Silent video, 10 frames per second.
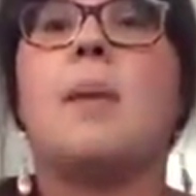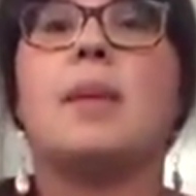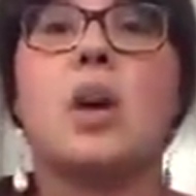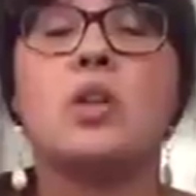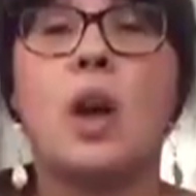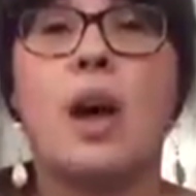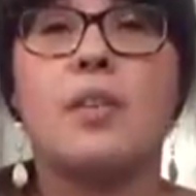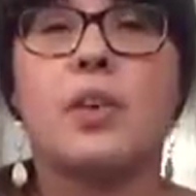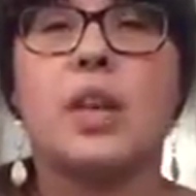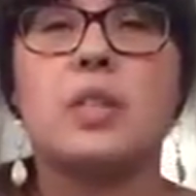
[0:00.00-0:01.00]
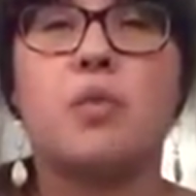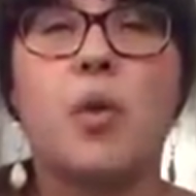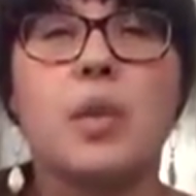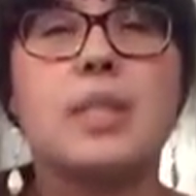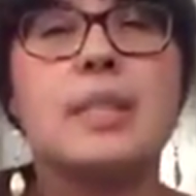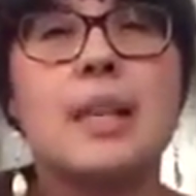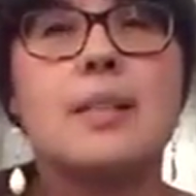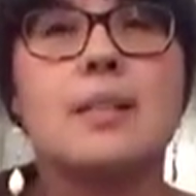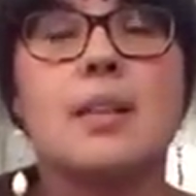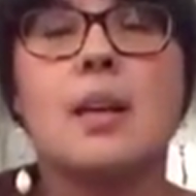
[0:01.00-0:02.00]
They also have a grades 4 to
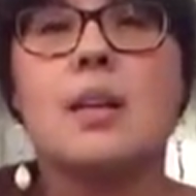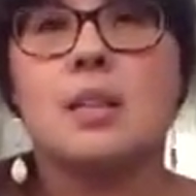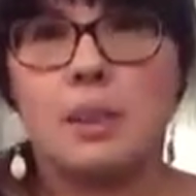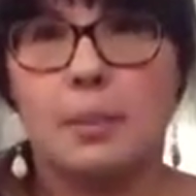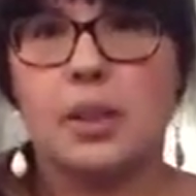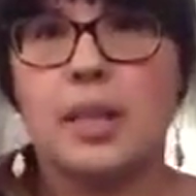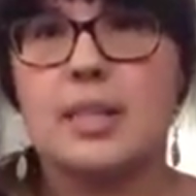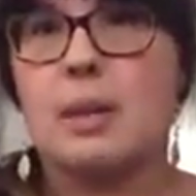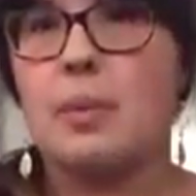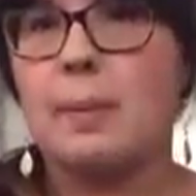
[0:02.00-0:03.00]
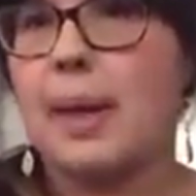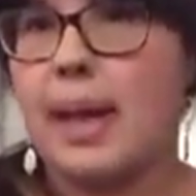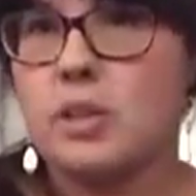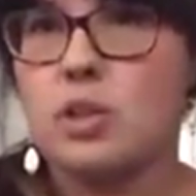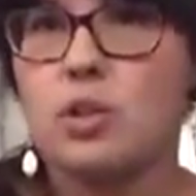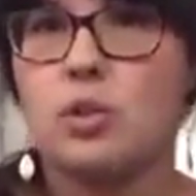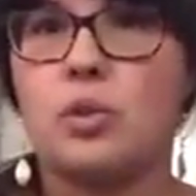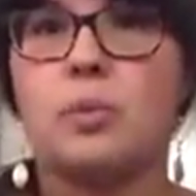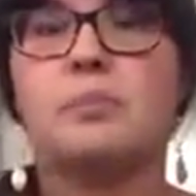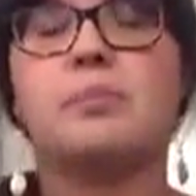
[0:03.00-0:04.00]
6 summer list that we plan to
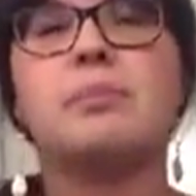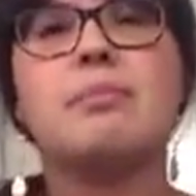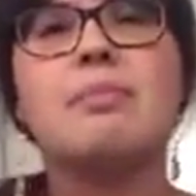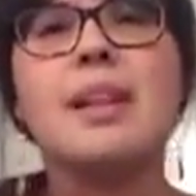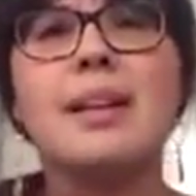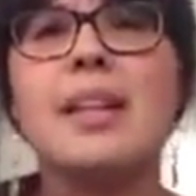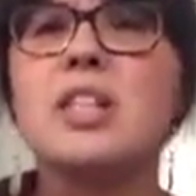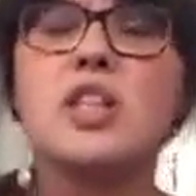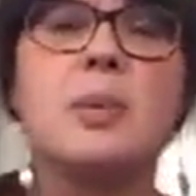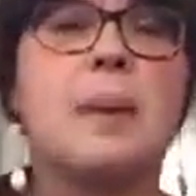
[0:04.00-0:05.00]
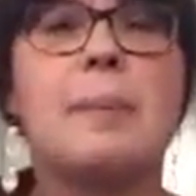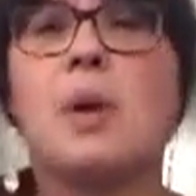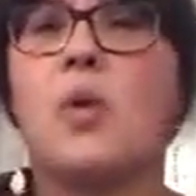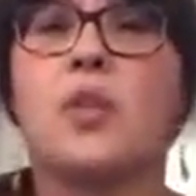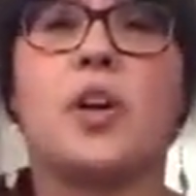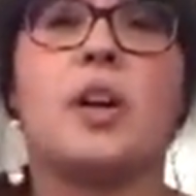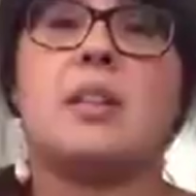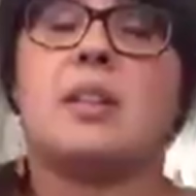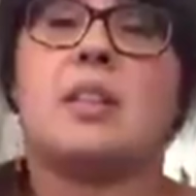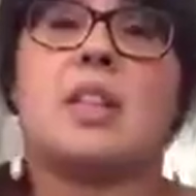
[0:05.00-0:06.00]
do next year, maybe over
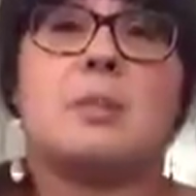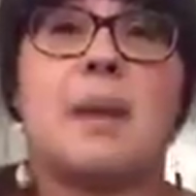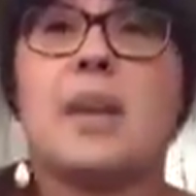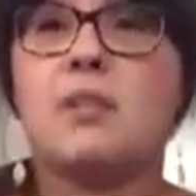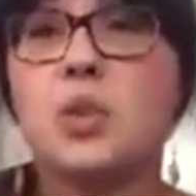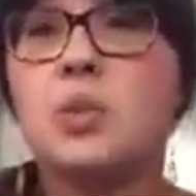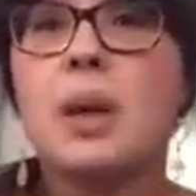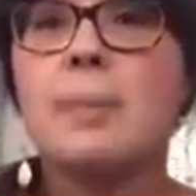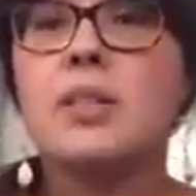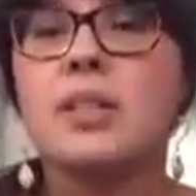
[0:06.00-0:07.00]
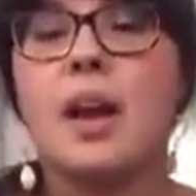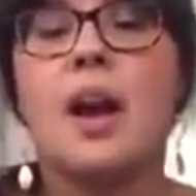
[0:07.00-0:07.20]
the span of 2 summers.